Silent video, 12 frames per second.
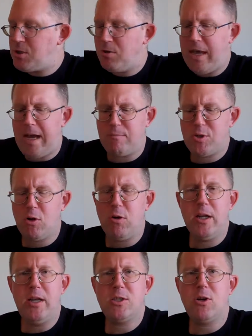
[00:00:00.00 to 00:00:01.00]
So yeah,
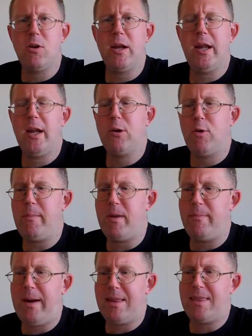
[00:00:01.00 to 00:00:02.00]
totally in
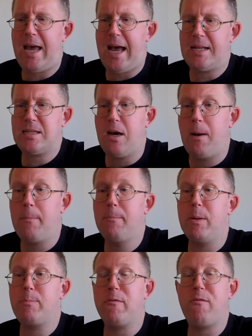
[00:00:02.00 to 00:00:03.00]
agreement about that.
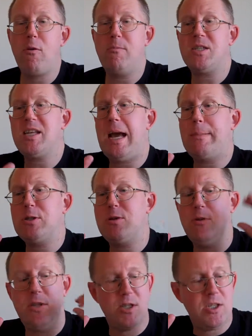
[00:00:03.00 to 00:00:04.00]
But performance
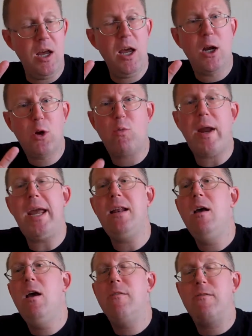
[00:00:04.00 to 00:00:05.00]
capture is
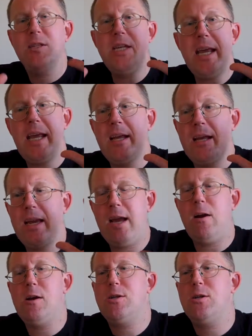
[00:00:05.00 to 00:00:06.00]
great for taking a
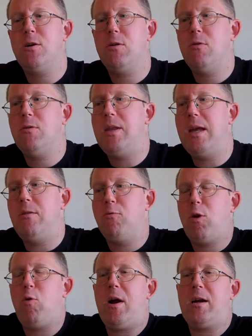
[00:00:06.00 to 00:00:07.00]
character that
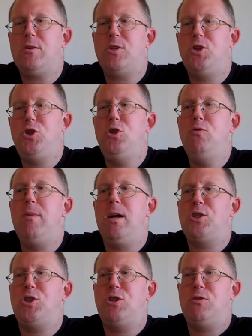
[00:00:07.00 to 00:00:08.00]
requires too
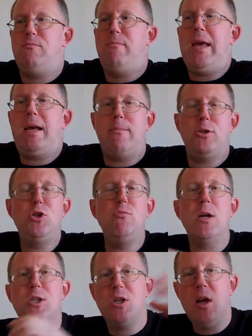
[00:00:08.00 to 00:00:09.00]
much makeup or too
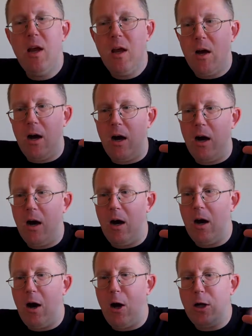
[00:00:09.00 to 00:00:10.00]
much
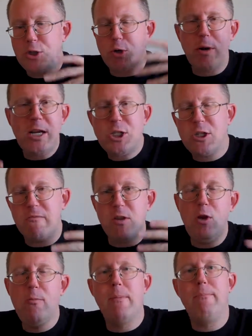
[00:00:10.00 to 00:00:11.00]
alteration of the
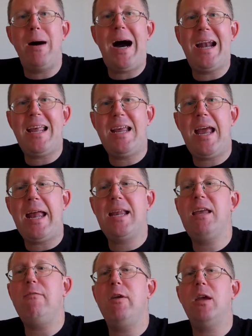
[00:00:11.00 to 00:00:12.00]
human body and